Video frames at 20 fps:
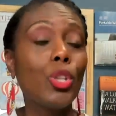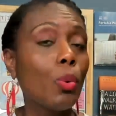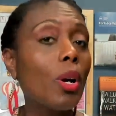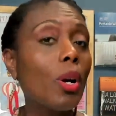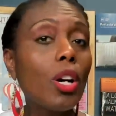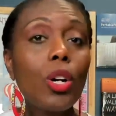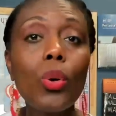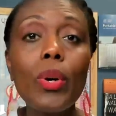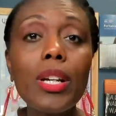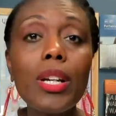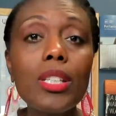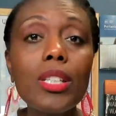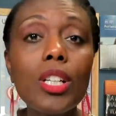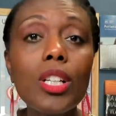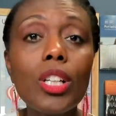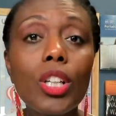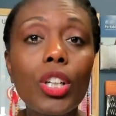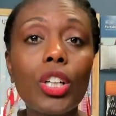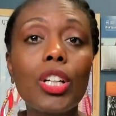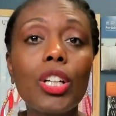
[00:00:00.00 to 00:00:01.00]
are going to
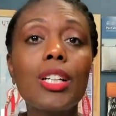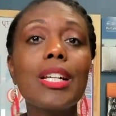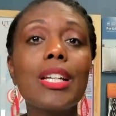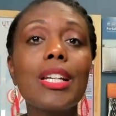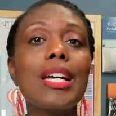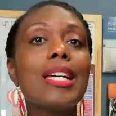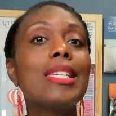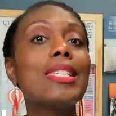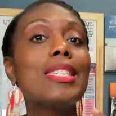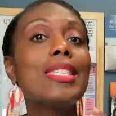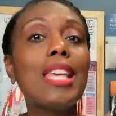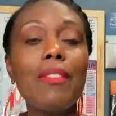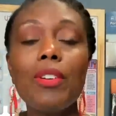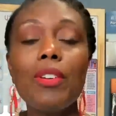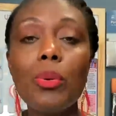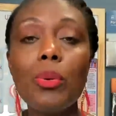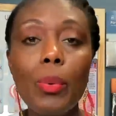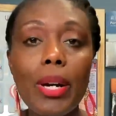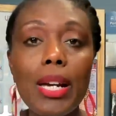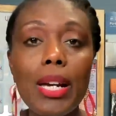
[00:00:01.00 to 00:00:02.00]
learn
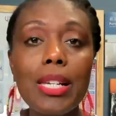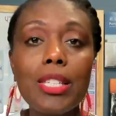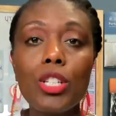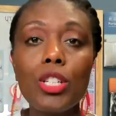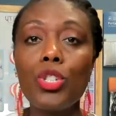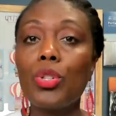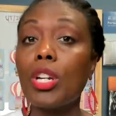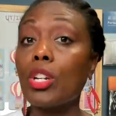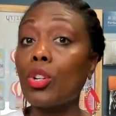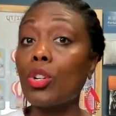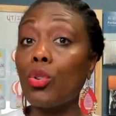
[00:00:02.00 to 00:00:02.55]
7 ways that you can